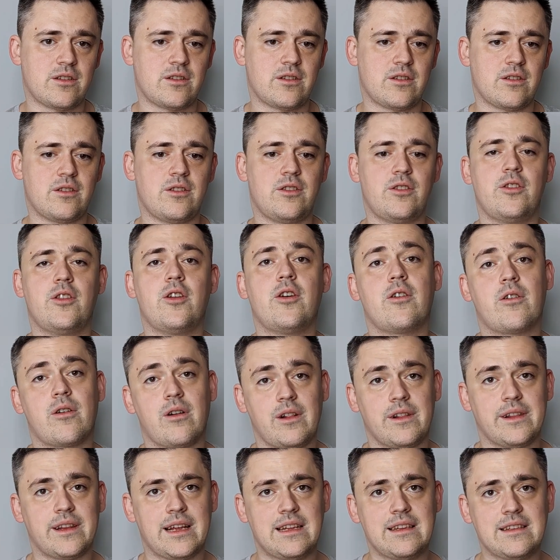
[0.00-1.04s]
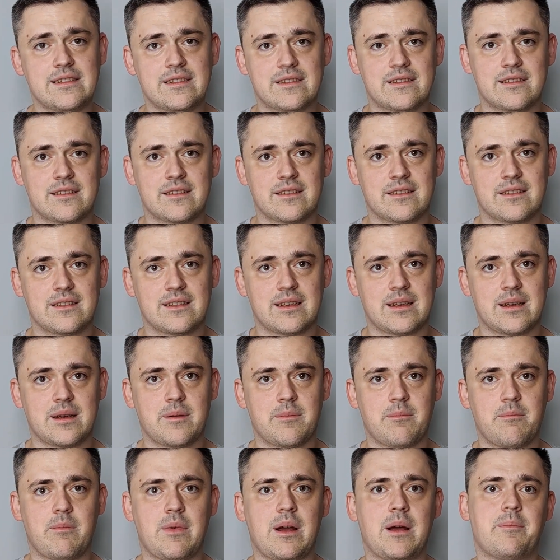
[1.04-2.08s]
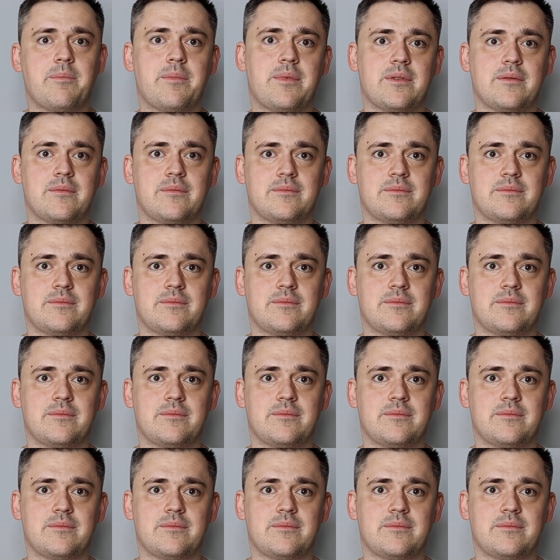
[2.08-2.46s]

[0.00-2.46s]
Neural nets map